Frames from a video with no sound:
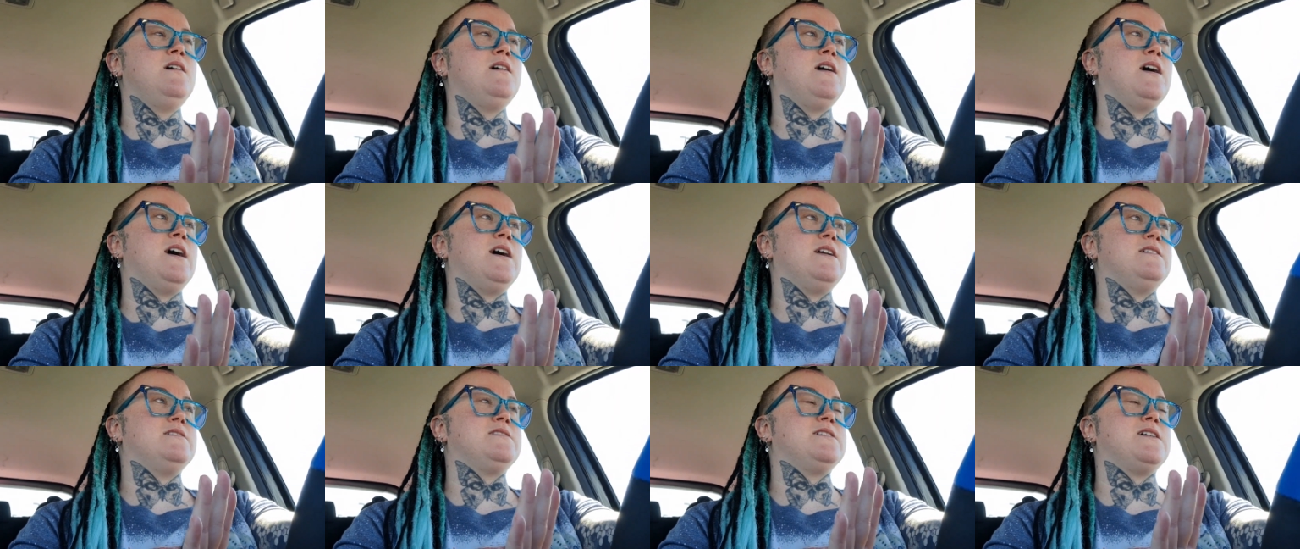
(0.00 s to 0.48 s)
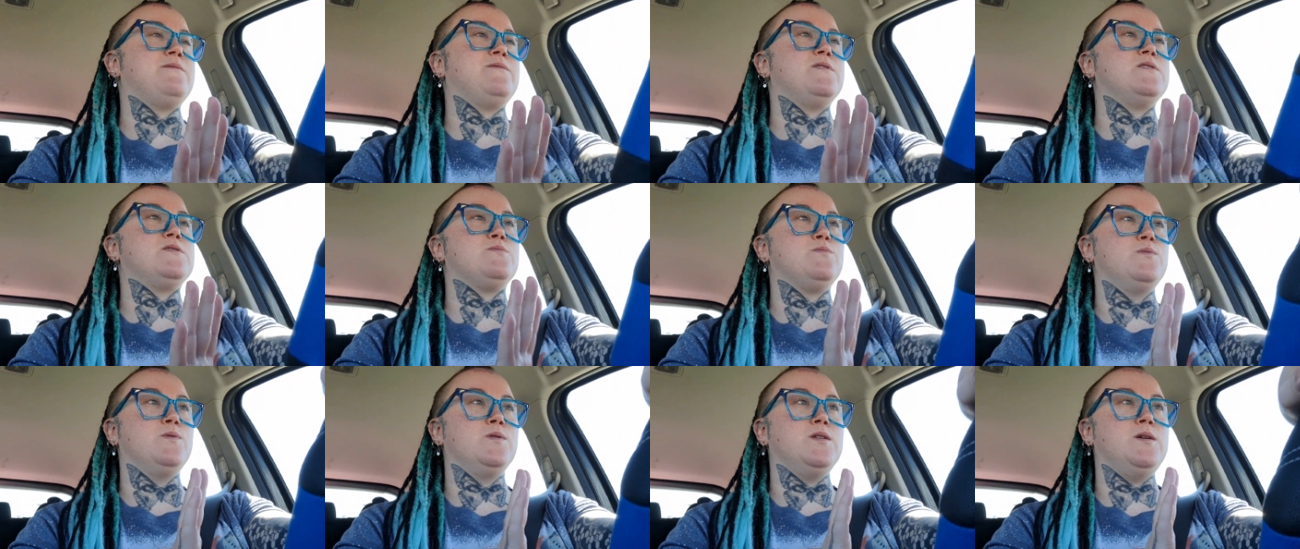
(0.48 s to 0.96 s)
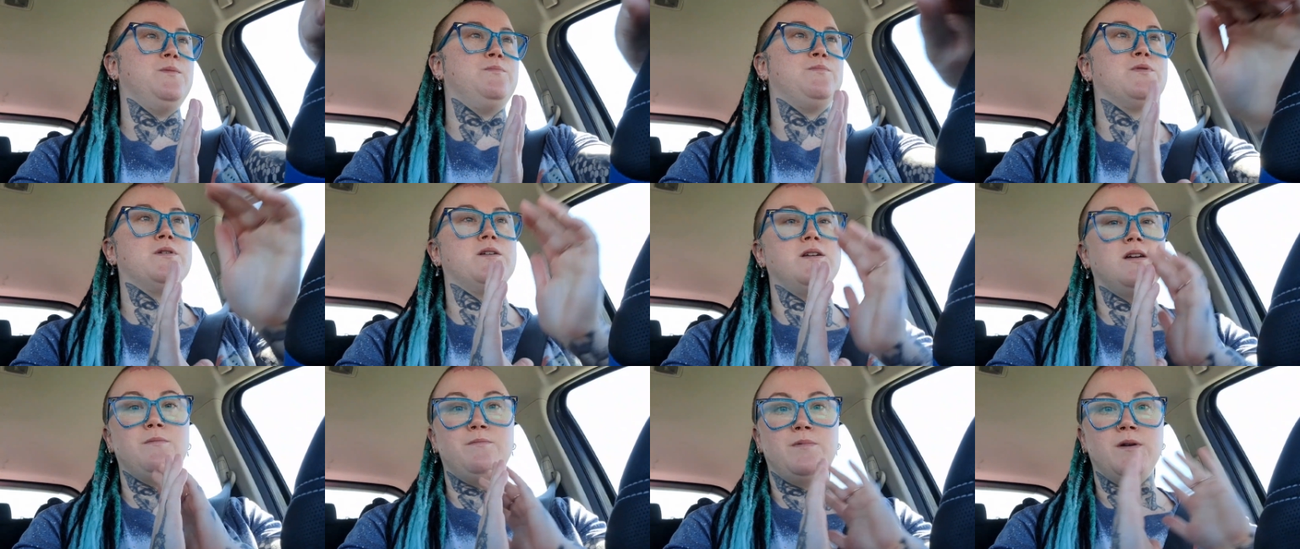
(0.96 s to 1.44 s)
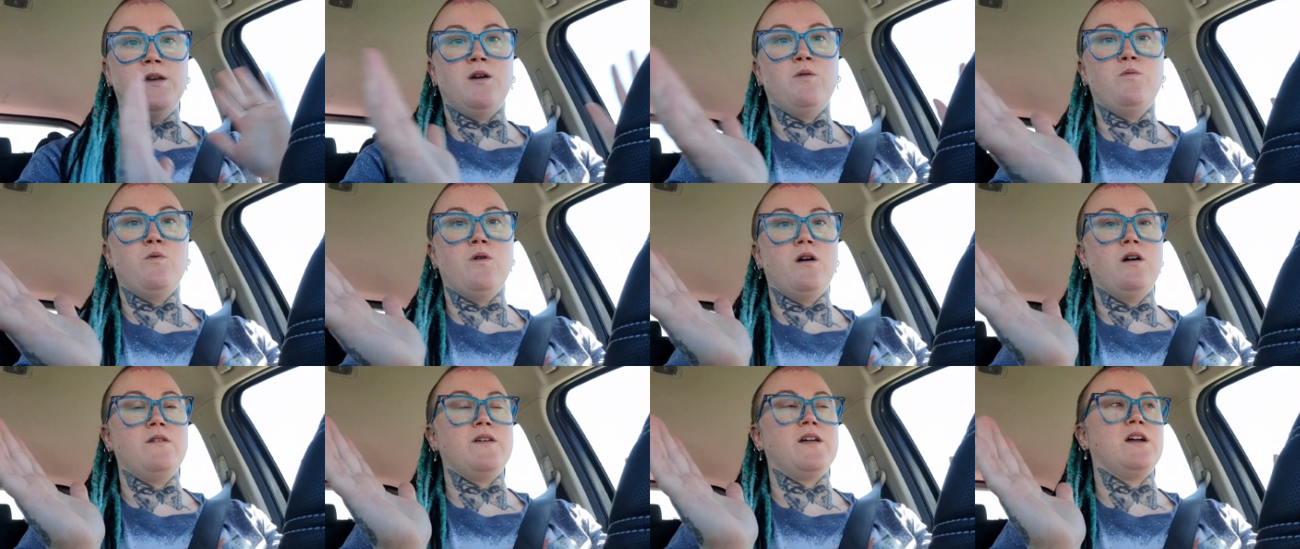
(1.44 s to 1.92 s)
I just have this really pretty pink
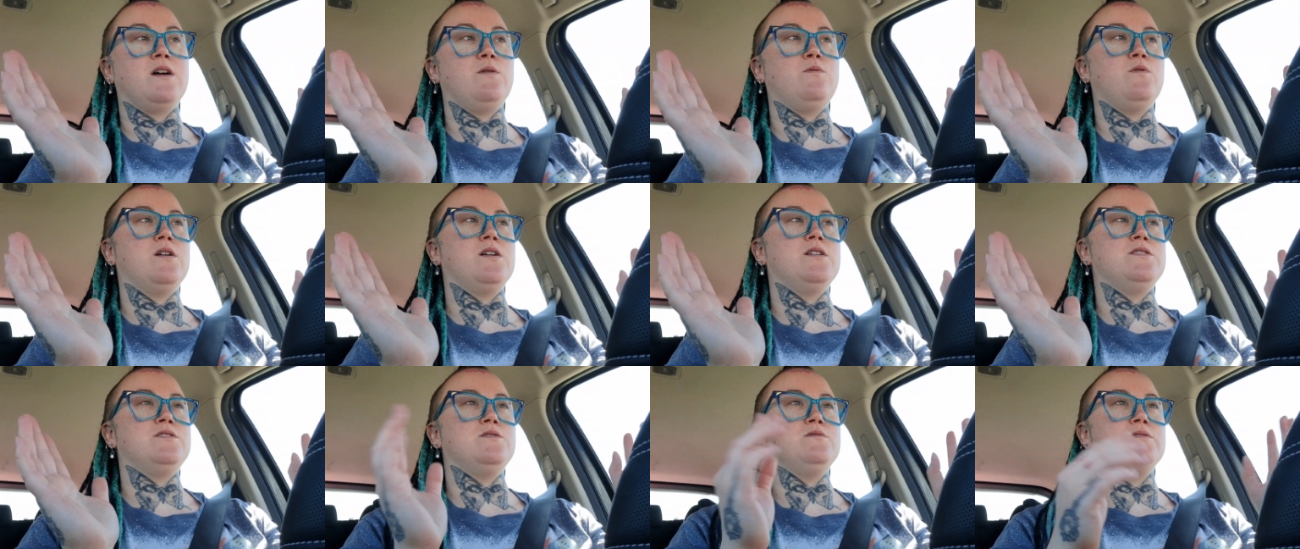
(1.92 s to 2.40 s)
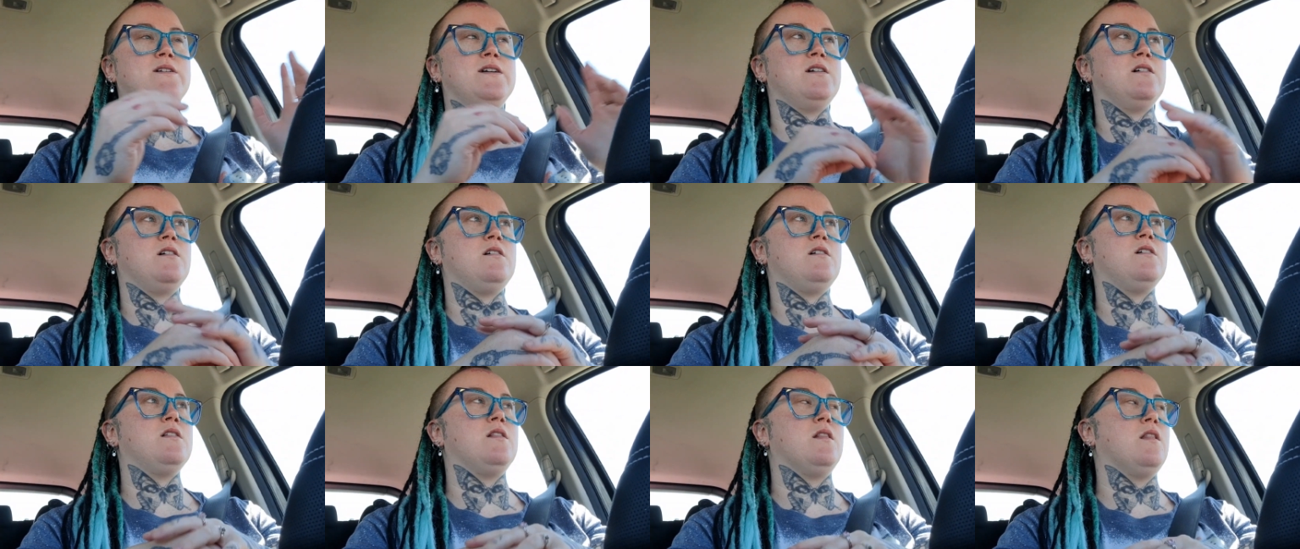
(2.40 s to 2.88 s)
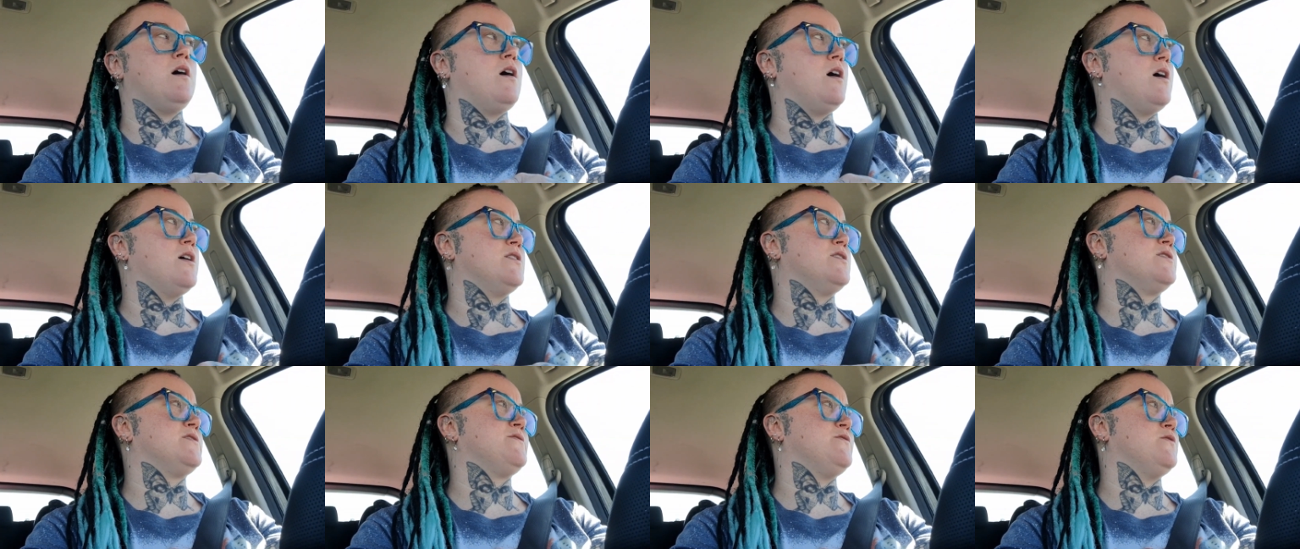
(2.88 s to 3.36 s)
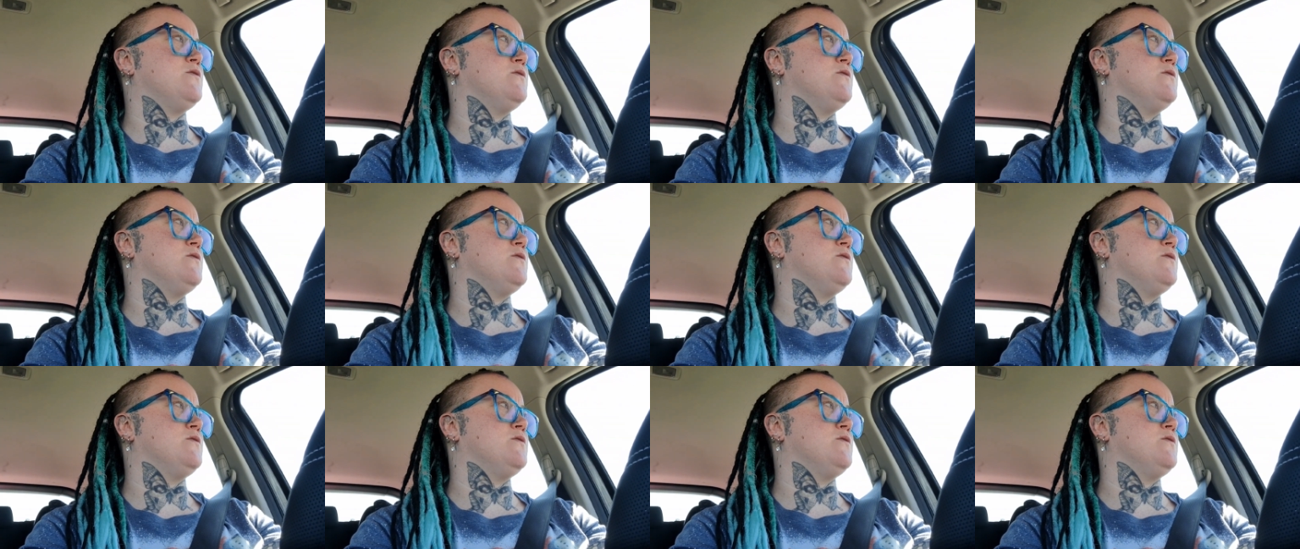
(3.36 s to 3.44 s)
wall that I want to do like a collage